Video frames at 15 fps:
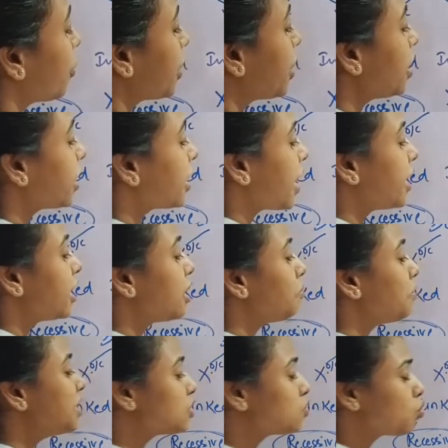Okay, carrier
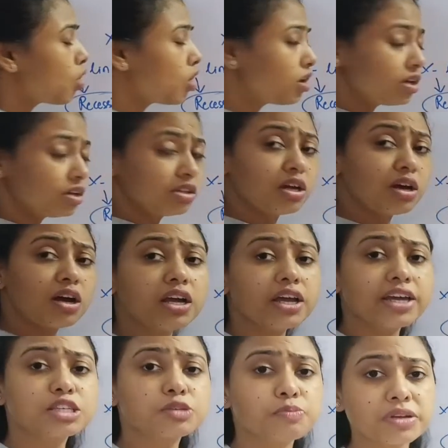means what?
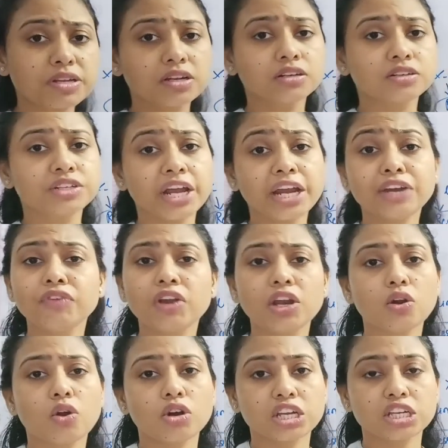The trait
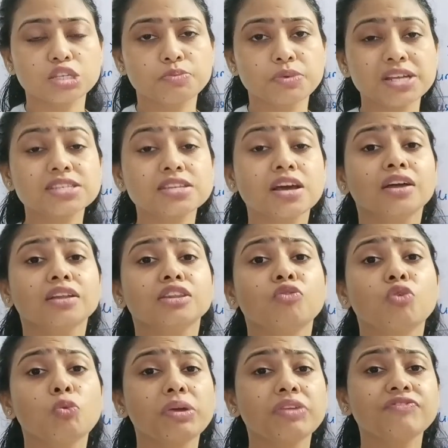will not express, the
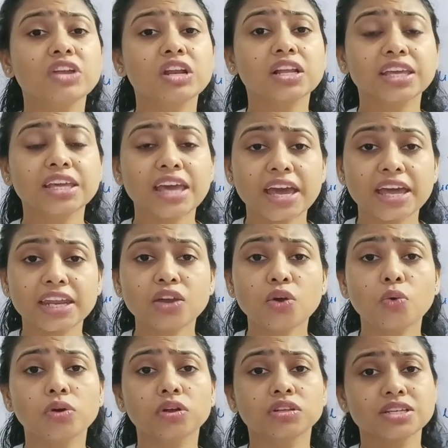woman will carry
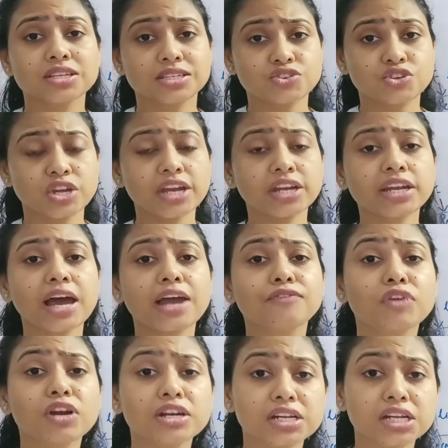this trait
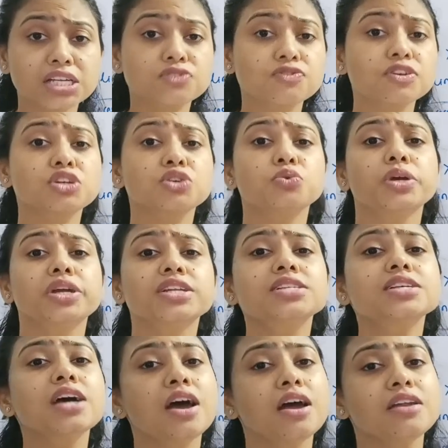and will transfer to
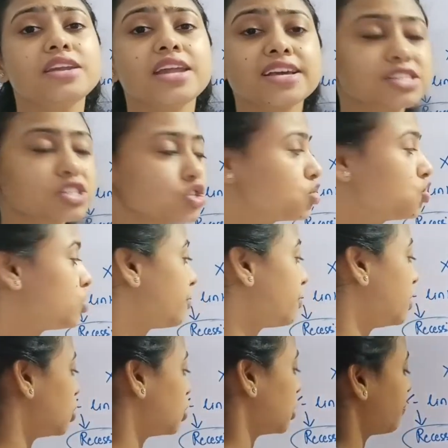its next
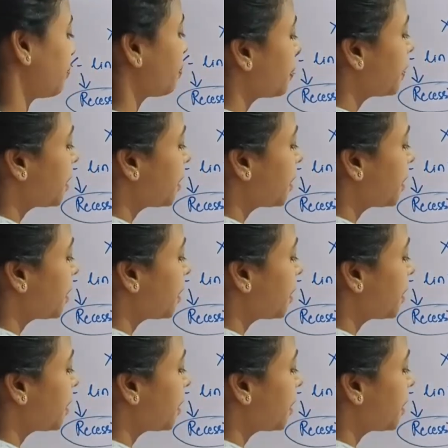generation.